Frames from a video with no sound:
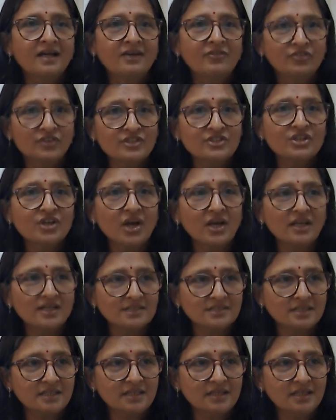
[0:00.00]

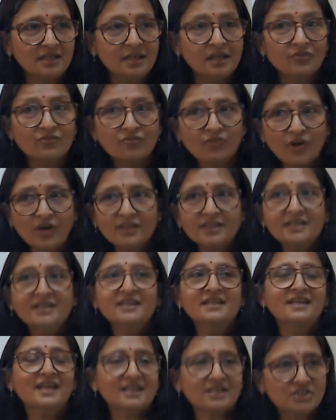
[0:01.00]
physiology for the
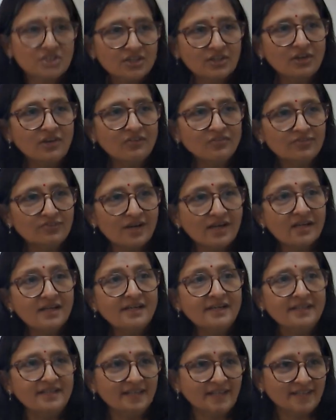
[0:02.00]
detection of
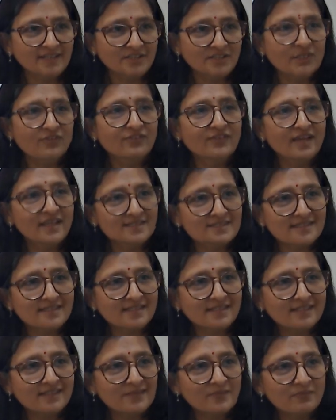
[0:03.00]
early detection of
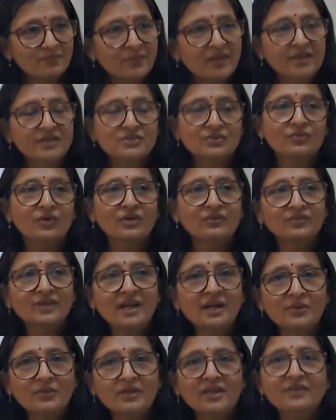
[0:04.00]
cancer. So what we
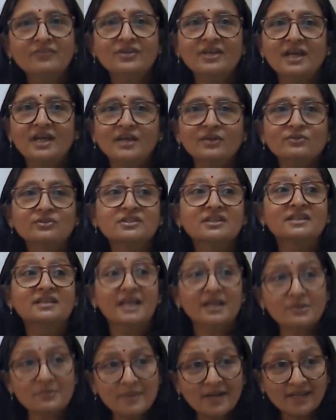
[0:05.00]
are doing, we are using
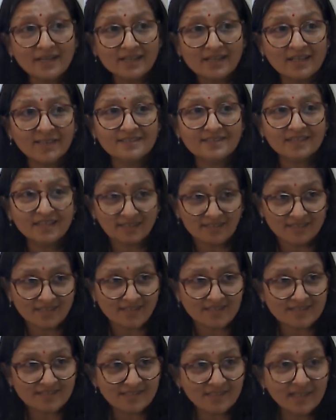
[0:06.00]
nanoparticle as a
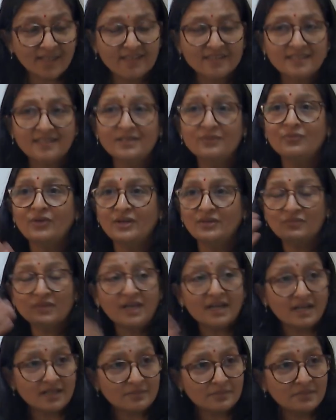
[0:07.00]
contrasting agent. When we
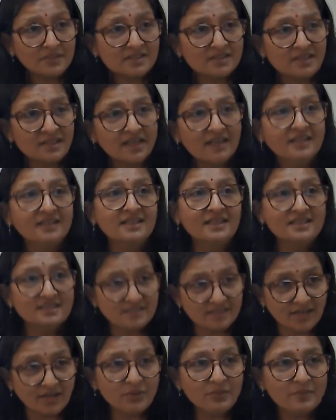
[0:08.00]
are administering these
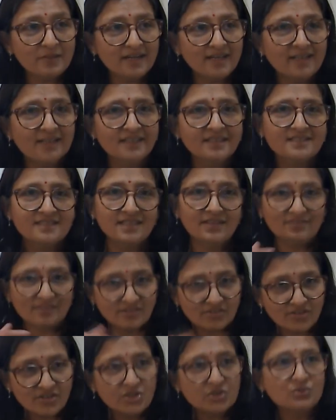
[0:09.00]
nanoparticles, they
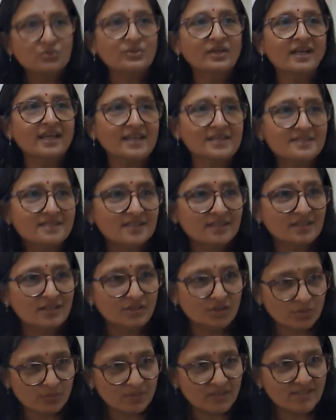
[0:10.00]
will reach to the cancer
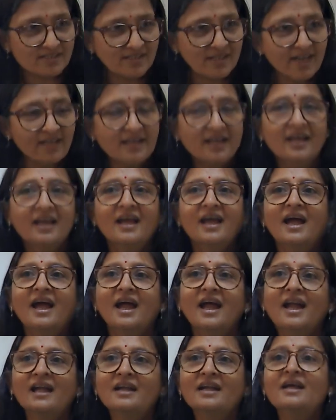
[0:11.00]
tumor site,
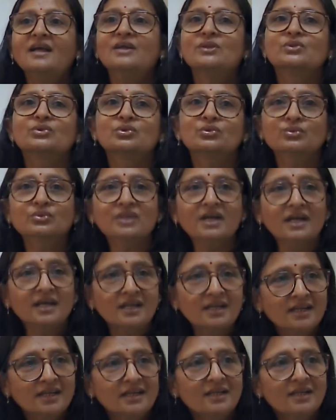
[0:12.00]
and through the